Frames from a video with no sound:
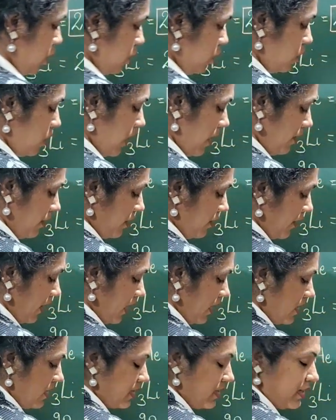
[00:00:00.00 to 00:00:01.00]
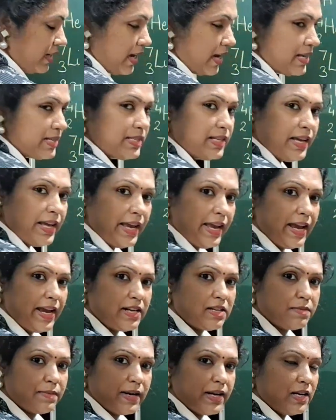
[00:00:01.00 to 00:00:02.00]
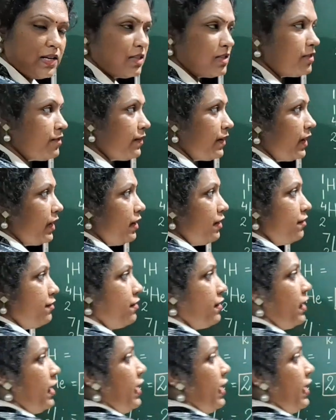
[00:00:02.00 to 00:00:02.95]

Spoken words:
you have the valency as 8 minus 5,